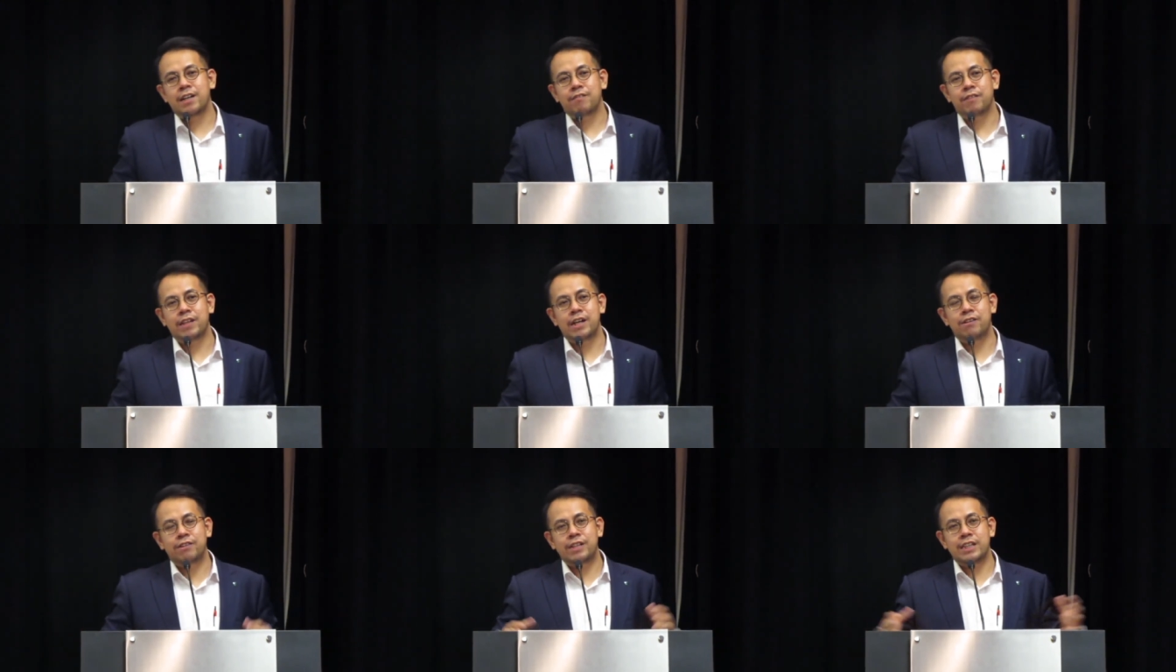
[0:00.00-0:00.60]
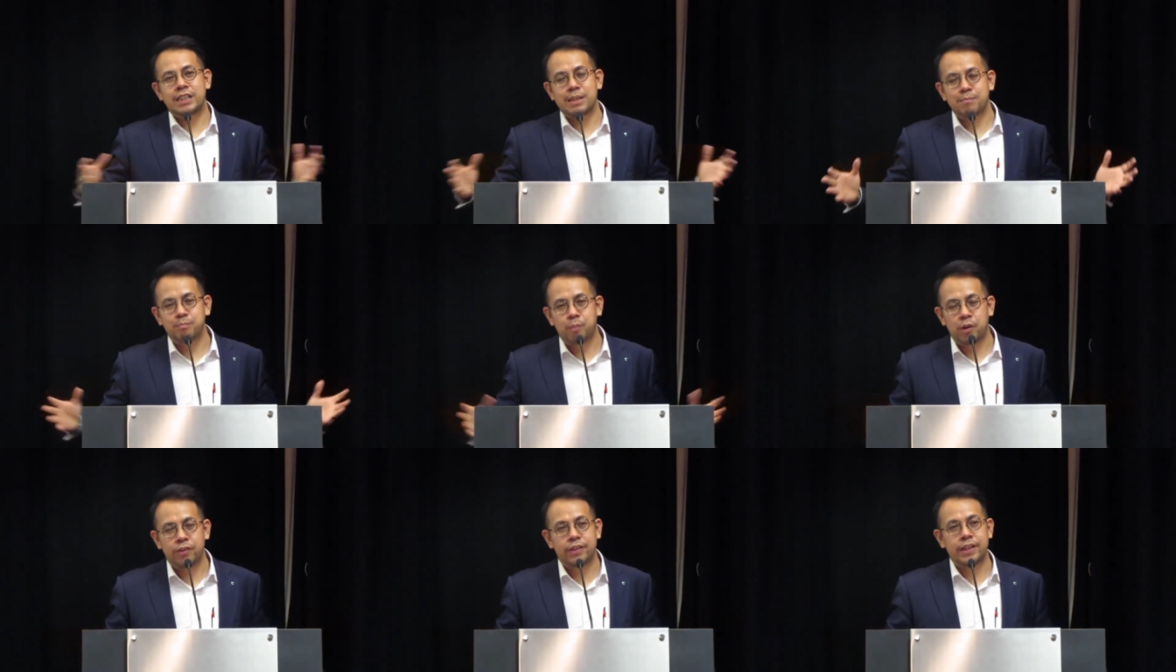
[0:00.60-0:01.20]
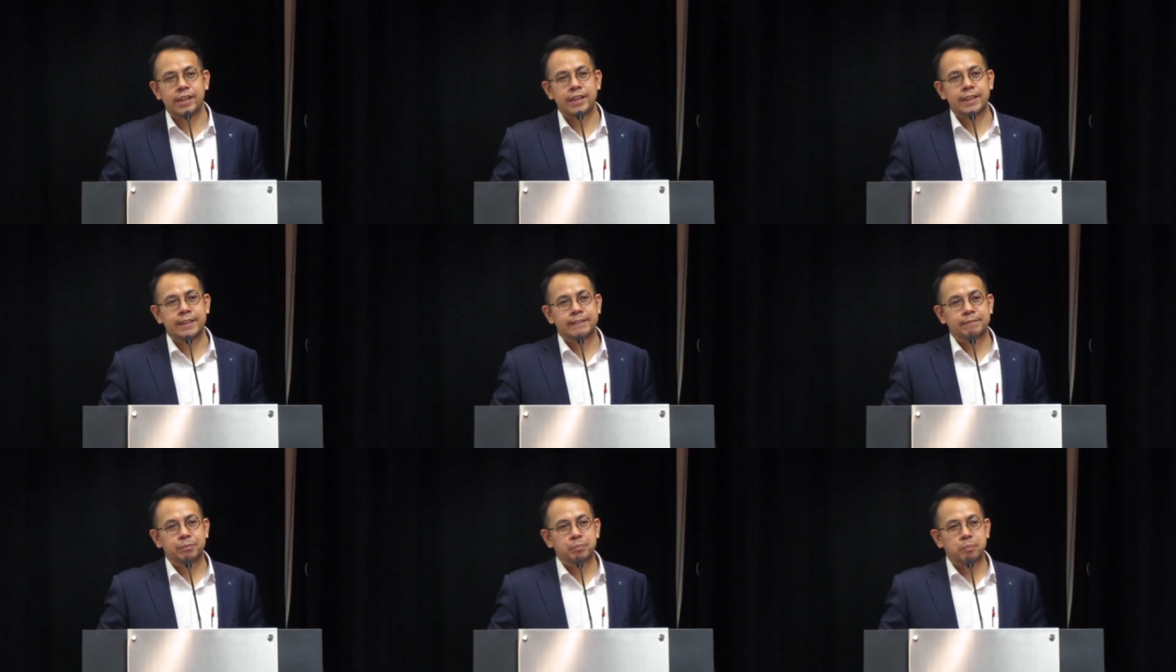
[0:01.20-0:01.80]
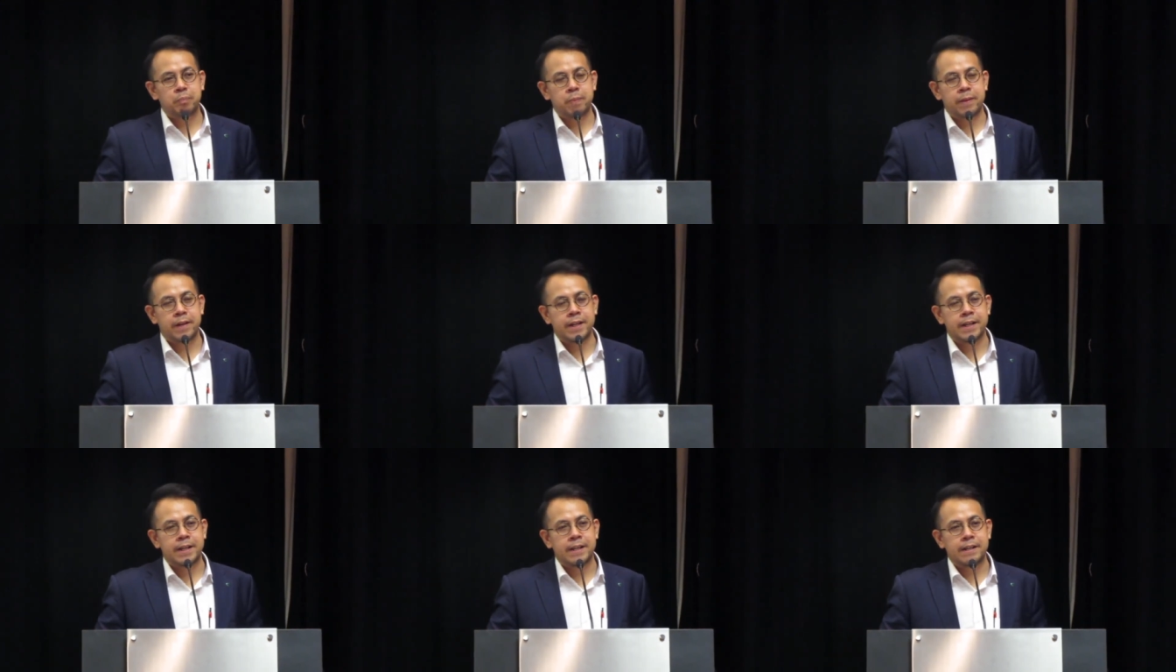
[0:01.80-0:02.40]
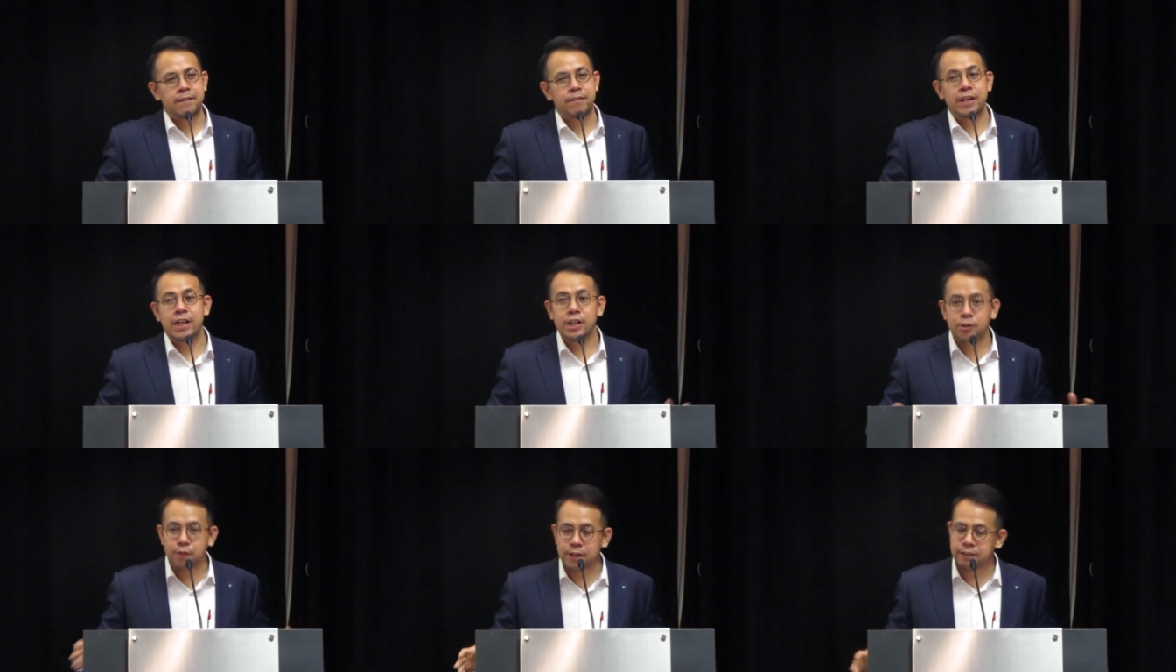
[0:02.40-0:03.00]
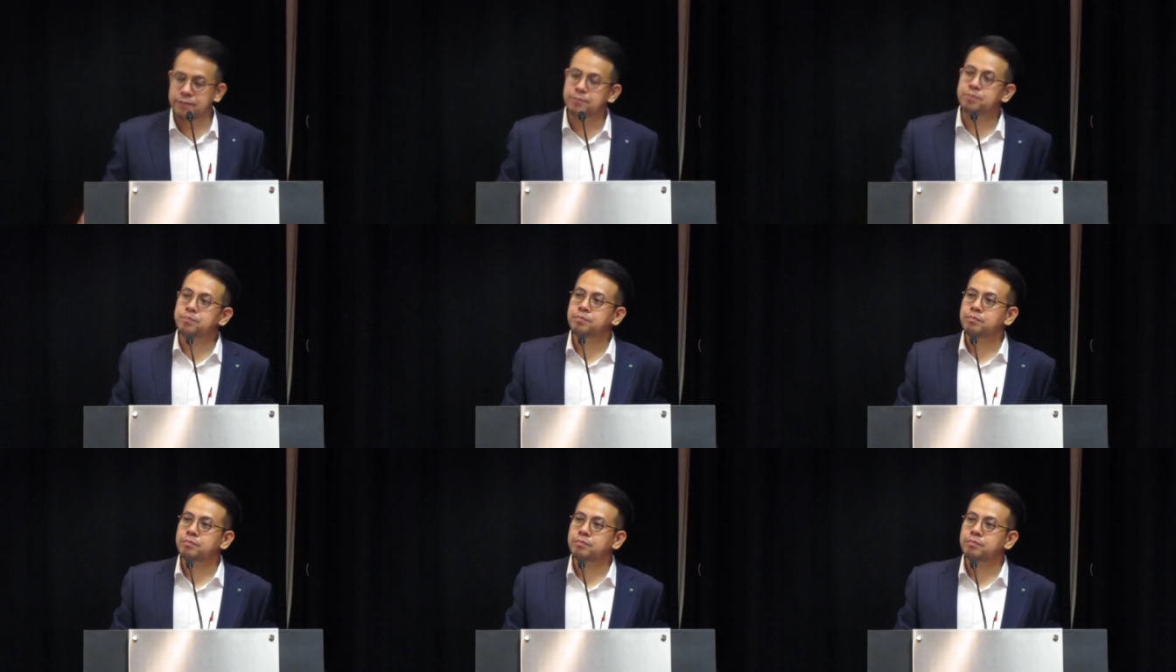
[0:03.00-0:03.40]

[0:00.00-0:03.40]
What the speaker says: without this important renewal,